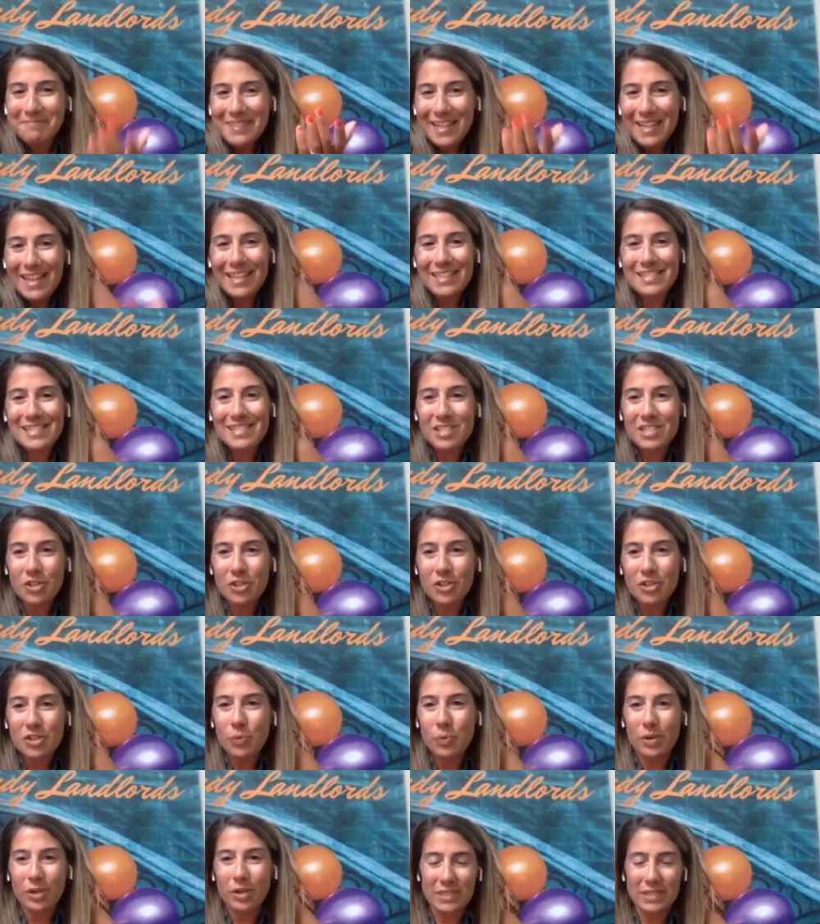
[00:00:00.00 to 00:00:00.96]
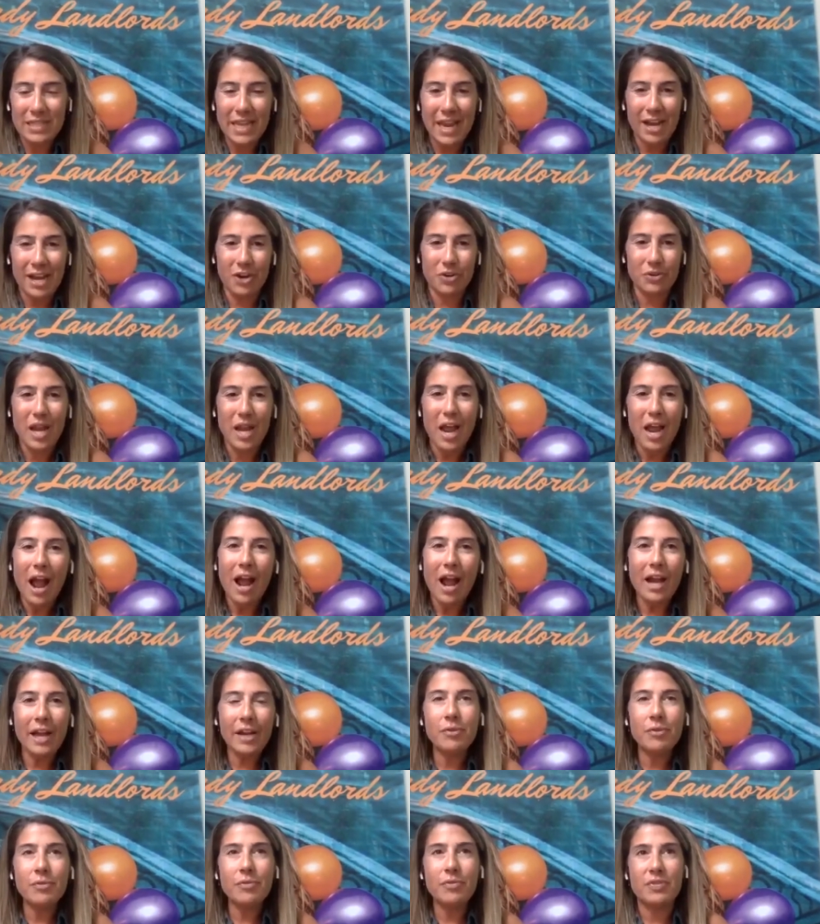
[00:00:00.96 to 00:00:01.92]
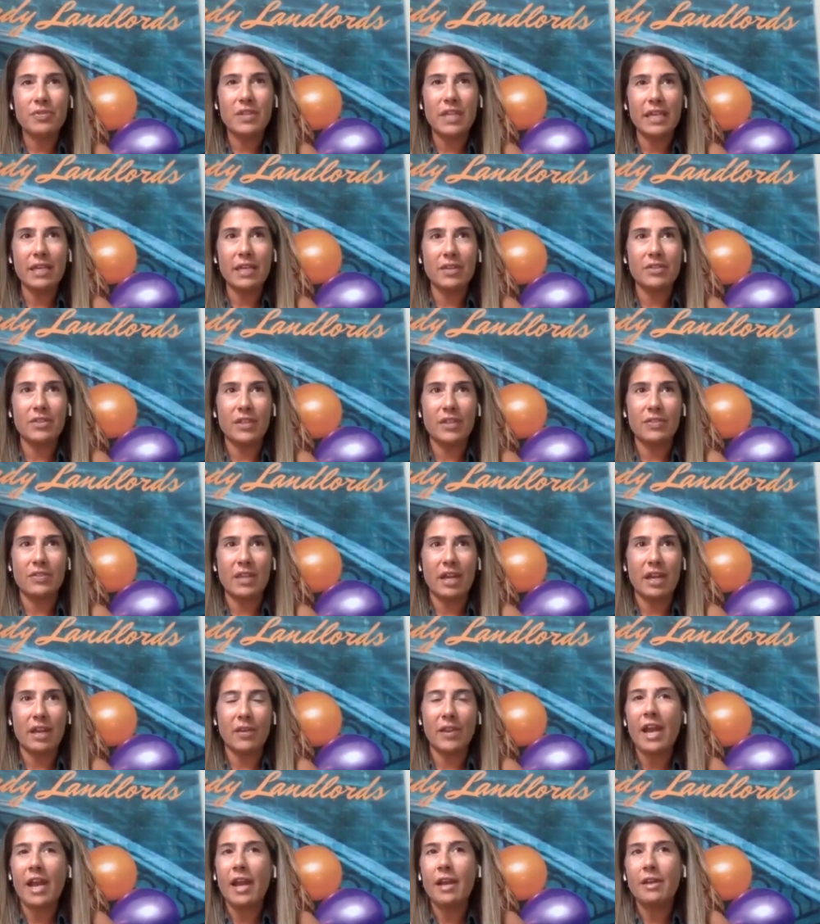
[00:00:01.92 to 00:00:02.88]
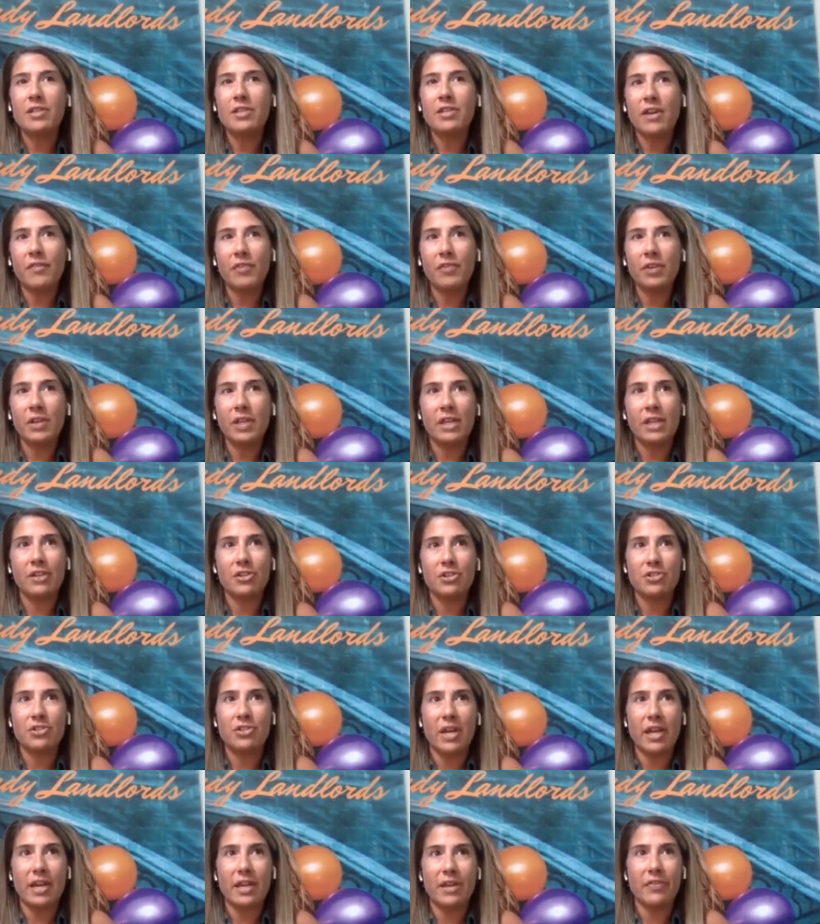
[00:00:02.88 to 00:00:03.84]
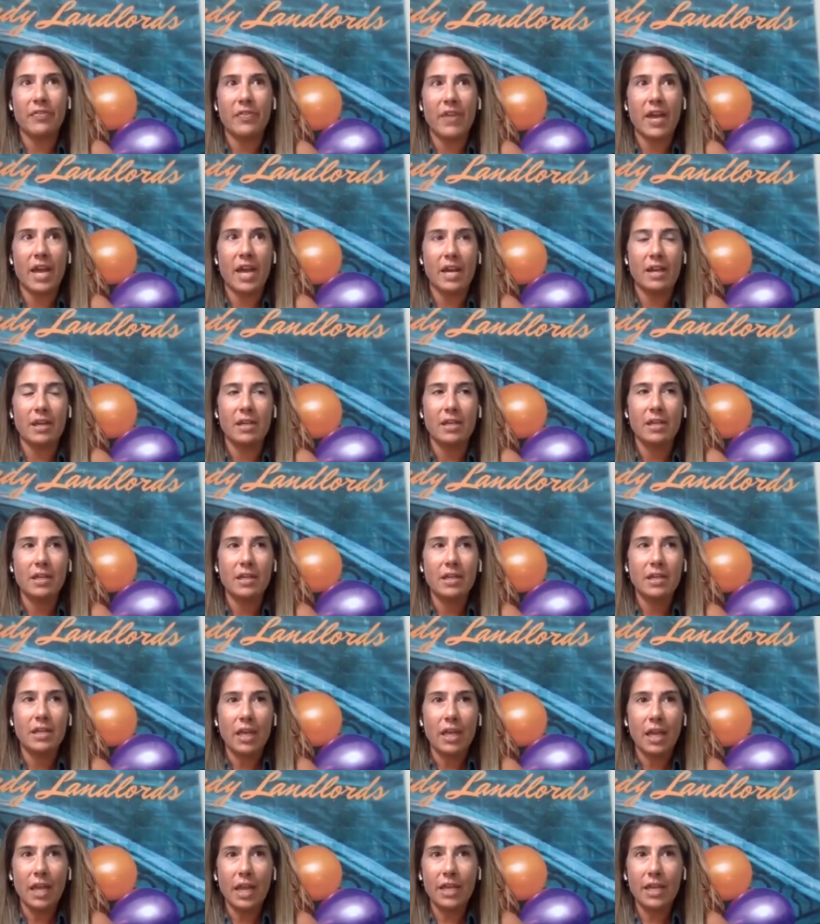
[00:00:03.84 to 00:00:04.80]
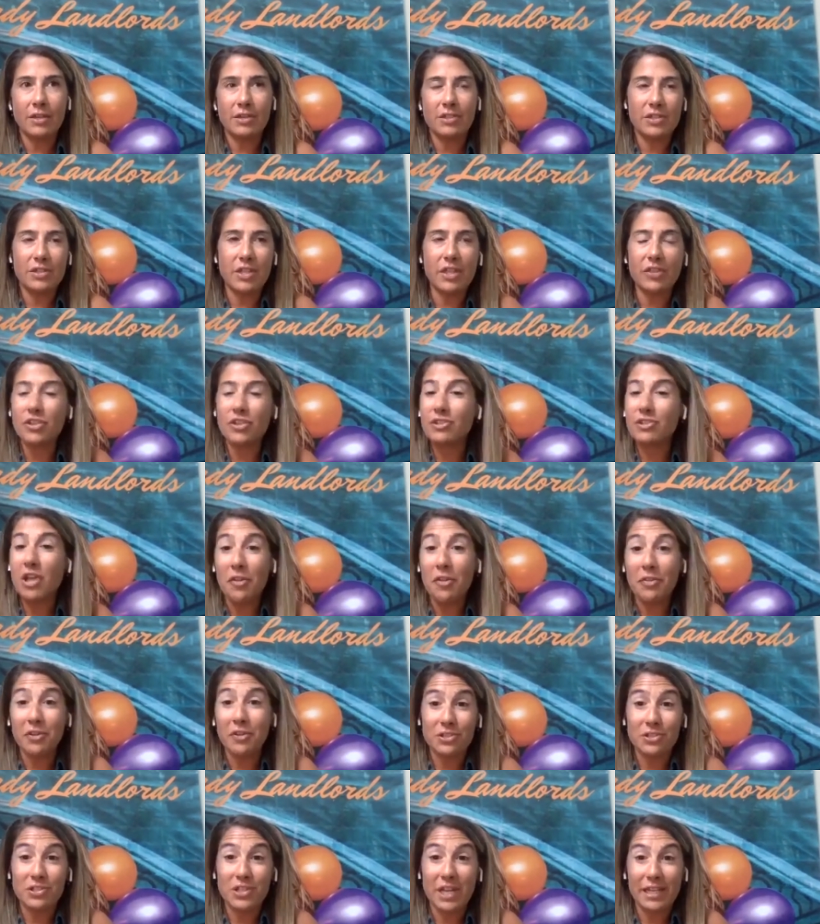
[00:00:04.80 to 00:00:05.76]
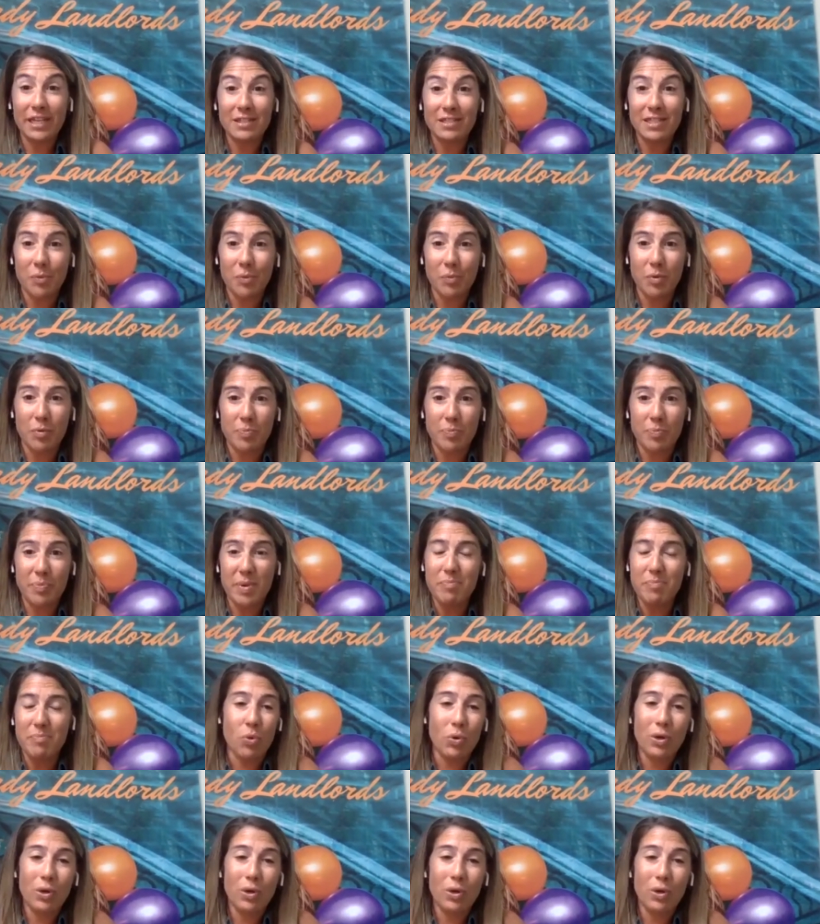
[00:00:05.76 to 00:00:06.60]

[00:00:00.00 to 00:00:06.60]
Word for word: it still works out. I don't think that they like, I definitely understand that it's that there's other states that would be more